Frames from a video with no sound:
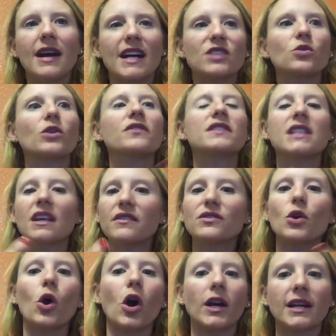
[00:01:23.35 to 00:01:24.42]
It sort of gives
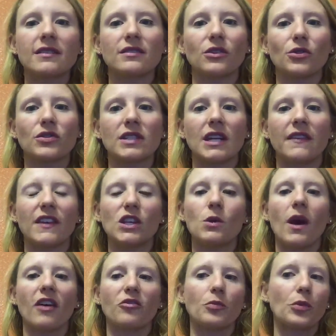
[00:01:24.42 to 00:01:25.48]
your audience an understanding that
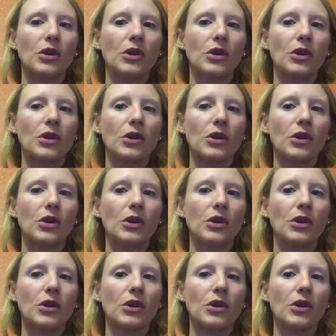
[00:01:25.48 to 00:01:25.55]
you have